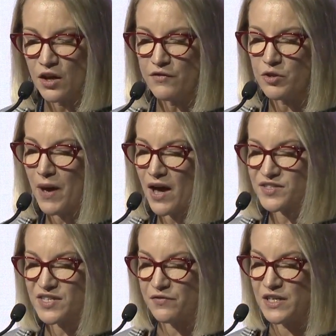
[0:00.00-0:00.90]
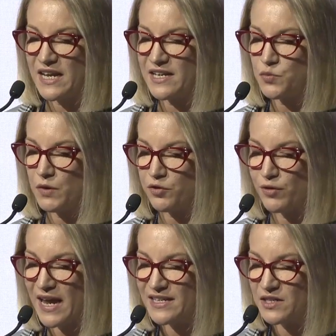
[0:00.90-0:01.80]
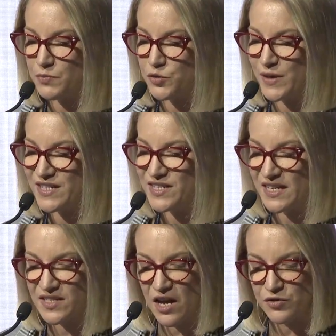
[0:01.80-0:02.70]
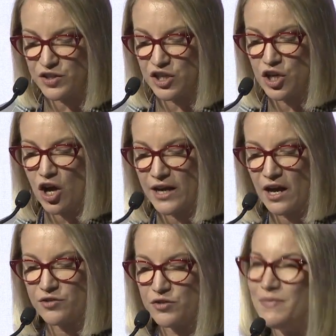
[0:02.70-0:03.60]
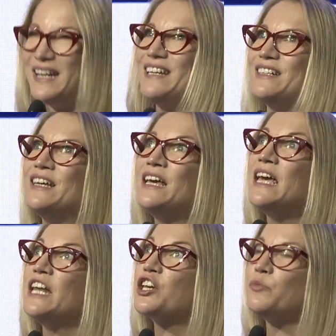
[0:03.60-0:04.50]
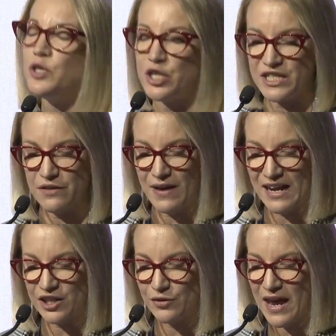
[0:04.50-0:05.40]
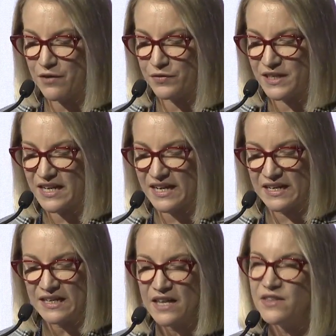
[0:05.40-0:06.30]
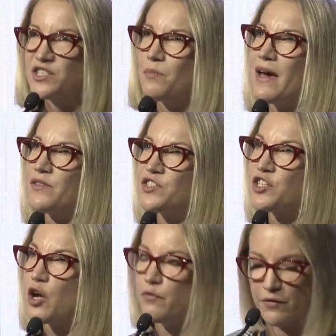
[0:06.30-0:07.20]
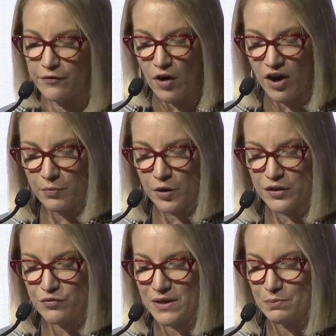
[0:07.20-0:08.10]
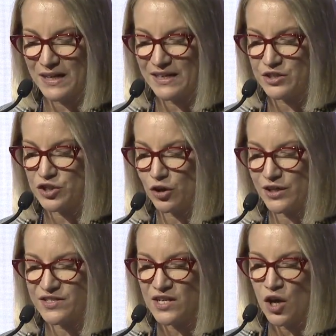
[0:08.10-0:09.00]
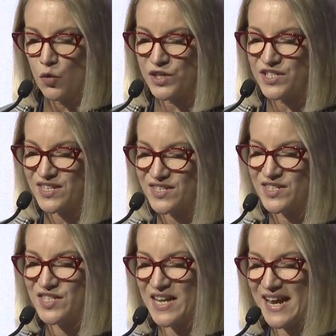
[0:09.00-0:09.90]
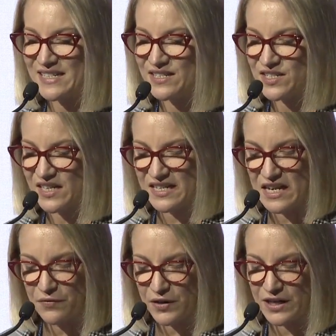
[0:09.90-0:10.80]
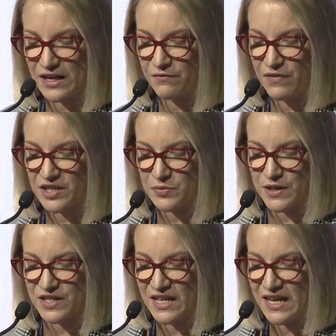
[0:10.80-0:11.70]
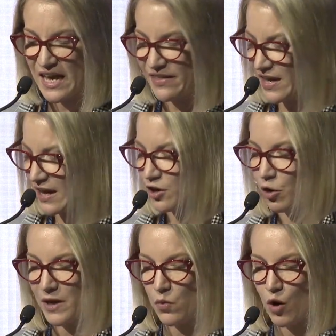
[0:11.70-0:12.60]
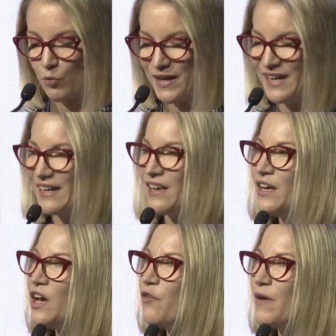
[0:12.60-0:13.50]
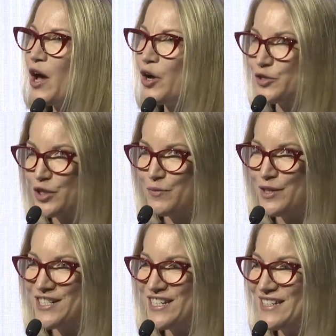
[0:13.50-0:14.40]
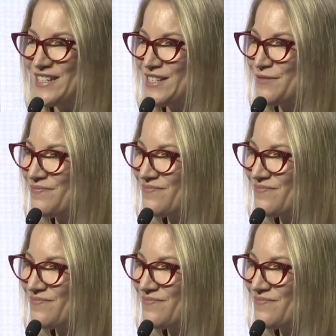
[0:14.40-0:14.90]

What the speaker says: For the past 7 years, we've created between 600 and 900 million in community value every year. This amounts to over $5.3 billion, which is a sustained and significant investment in the economic well-being of our host communities.